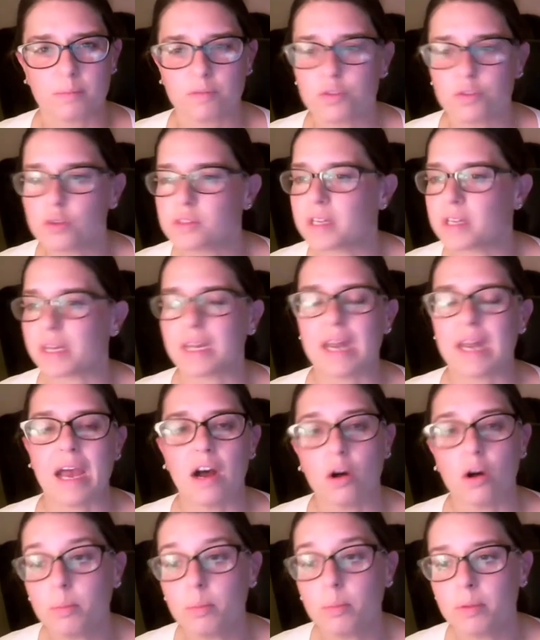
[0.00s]
that can
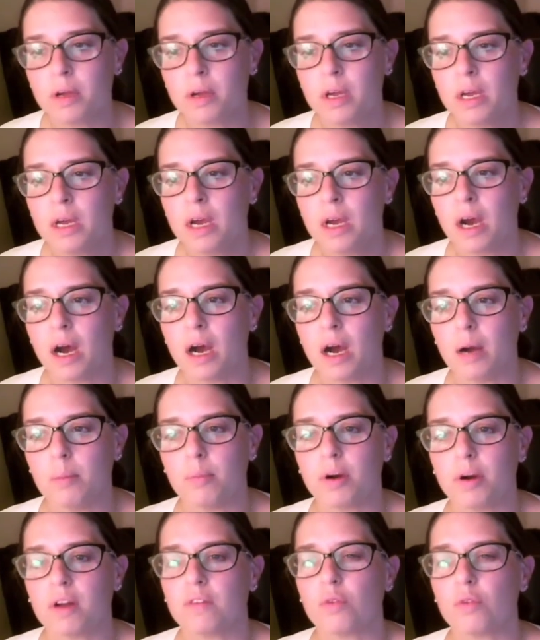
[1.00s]
help,
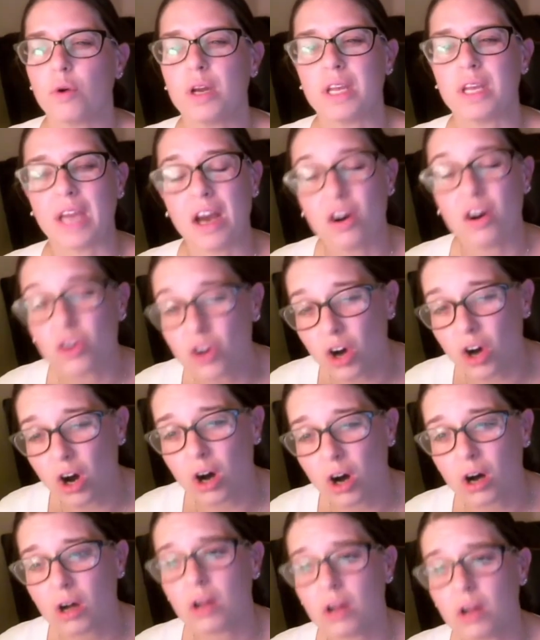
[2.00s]
but avoiding
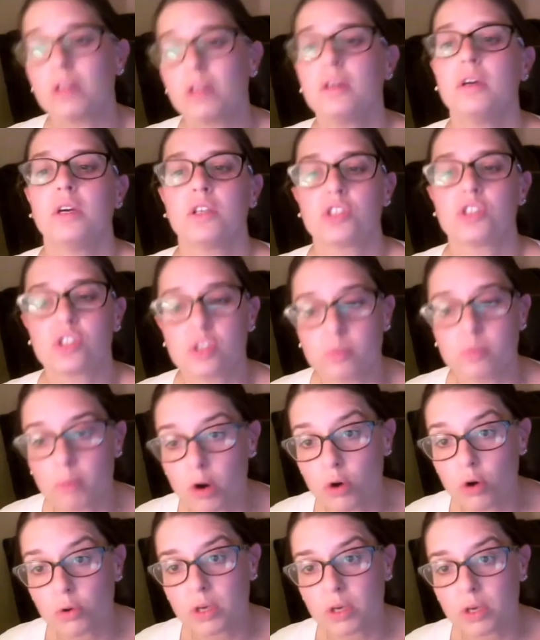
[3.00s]
alcohol,
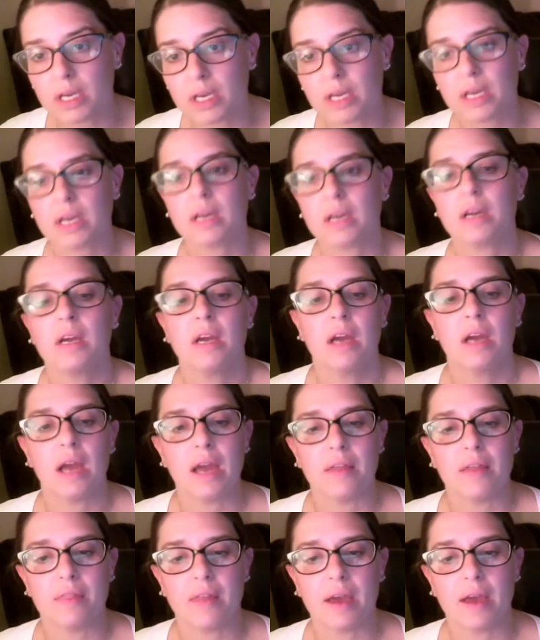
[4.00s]
smoking,
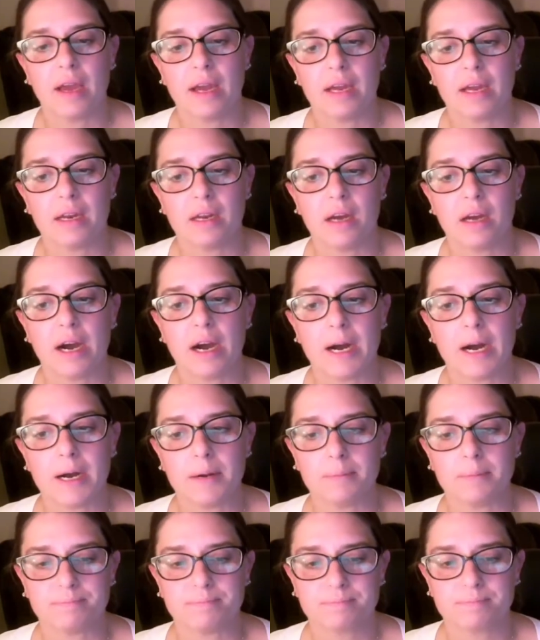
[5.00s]
and then
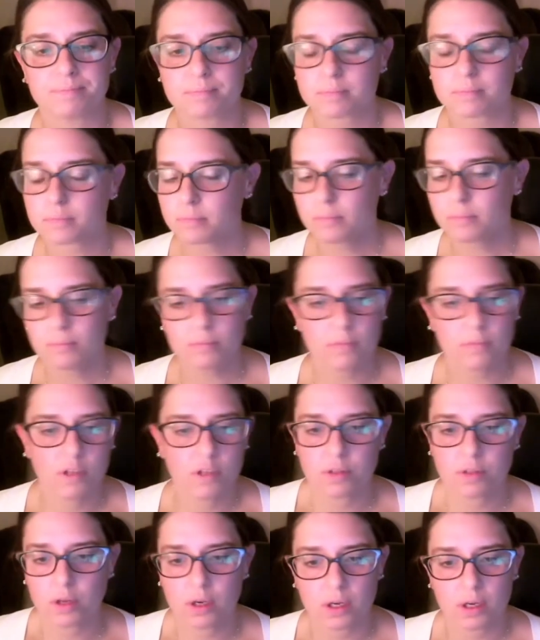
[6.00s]

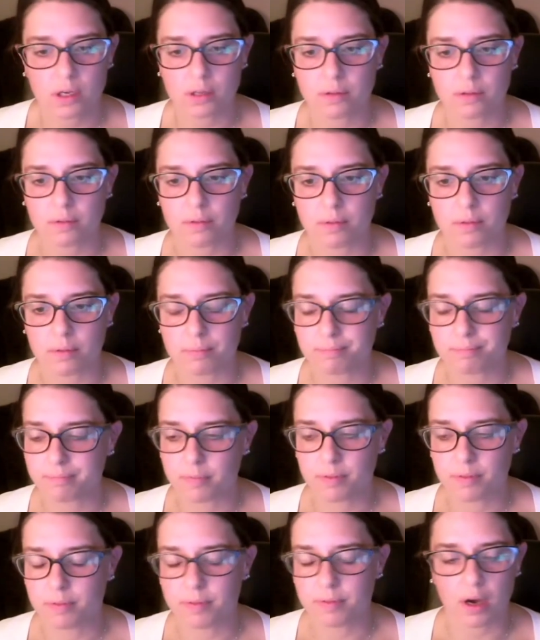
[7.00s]
the
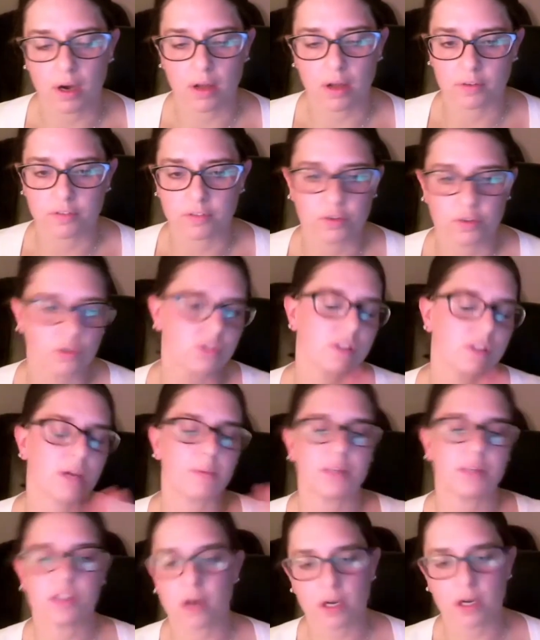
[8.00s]
other foods that
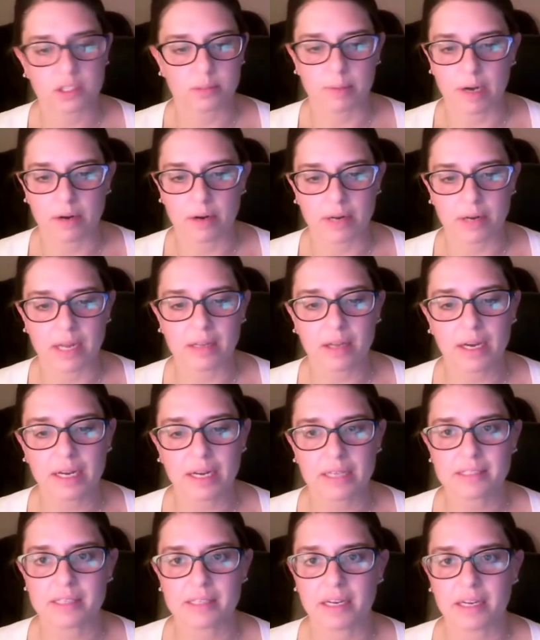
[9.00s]
we talked about. And like
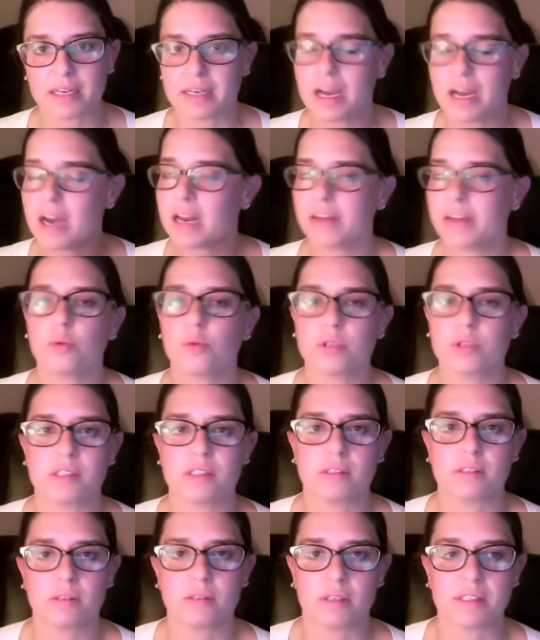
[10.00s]
I said, not
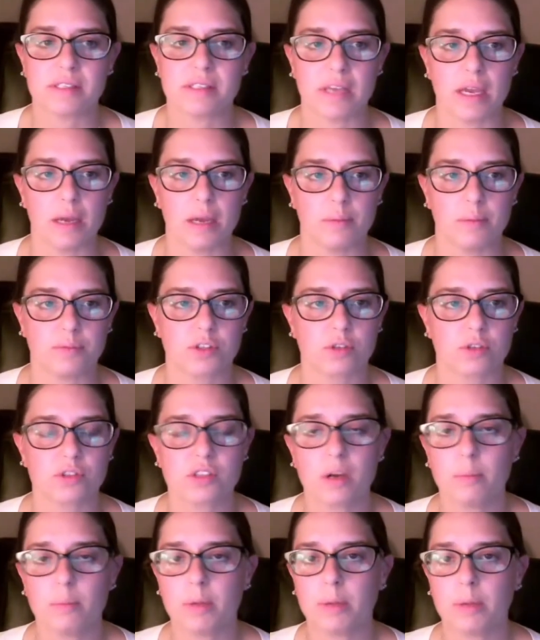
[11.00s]
everyone's the same. So
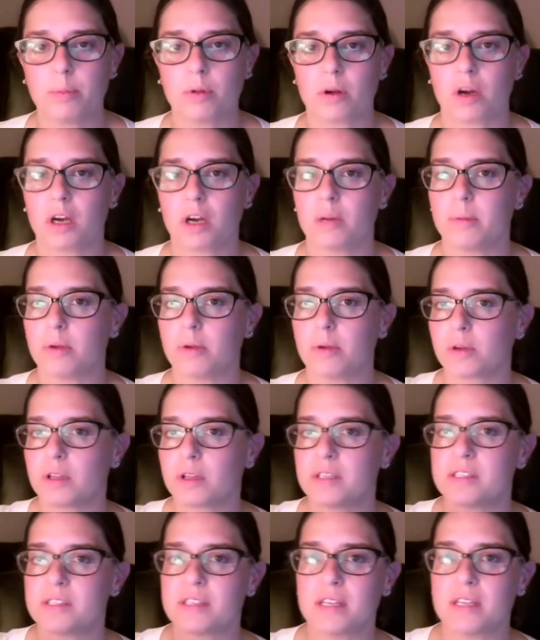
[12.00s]
some people are going to be
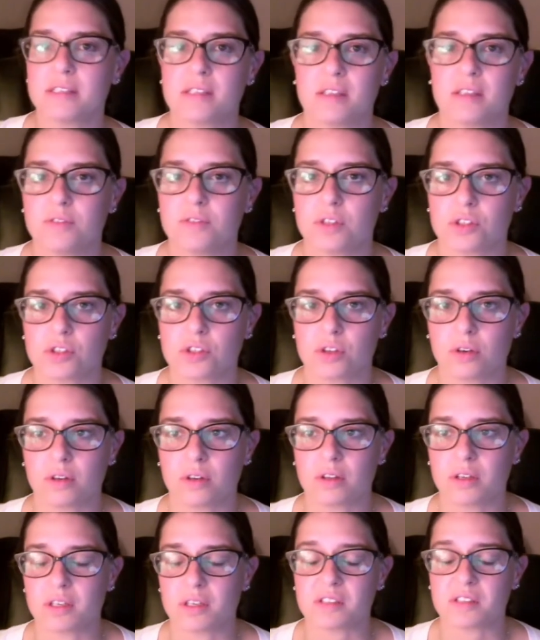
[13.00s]
really sensitive to certain
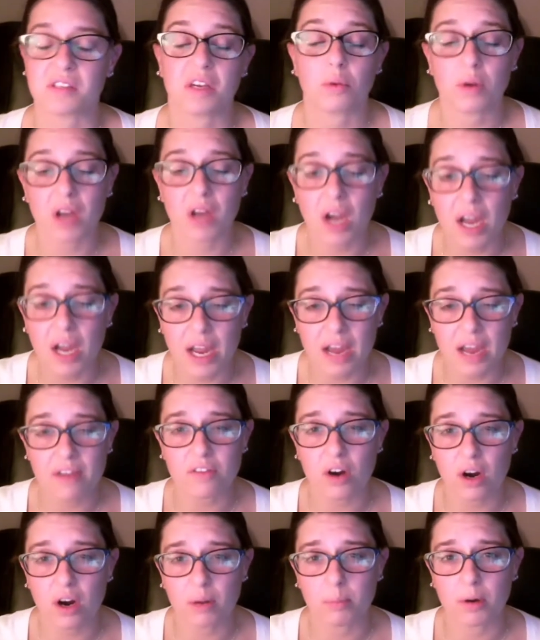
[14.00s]
things. Like when I have
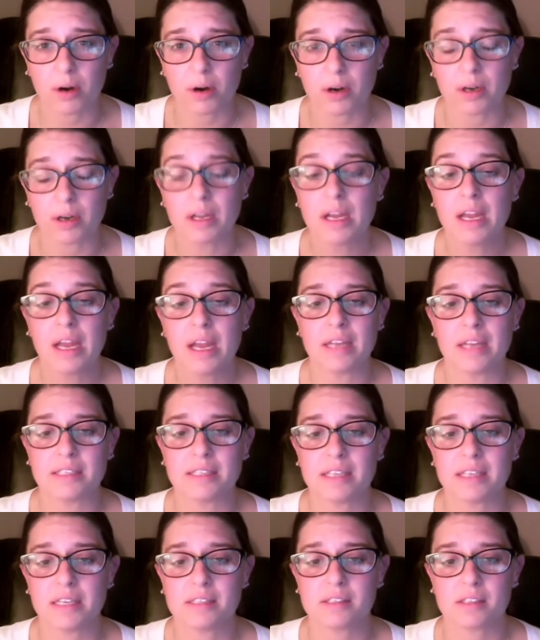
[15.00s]
heartburn, it
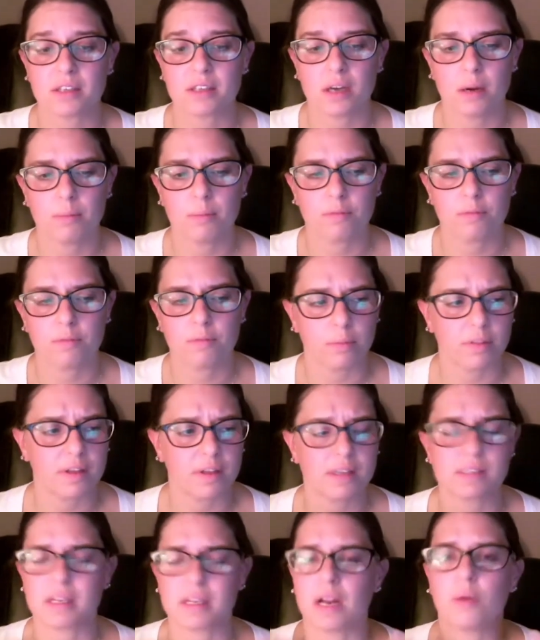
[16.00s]
tends to come from
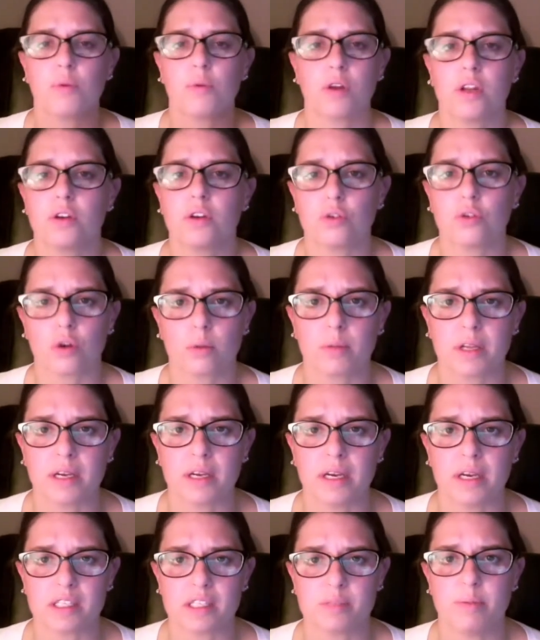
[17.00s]
things that I wouldn't normally
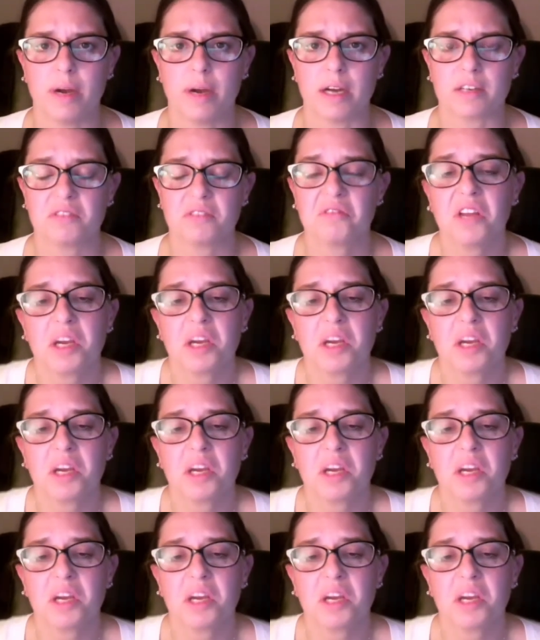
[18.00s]
expect, like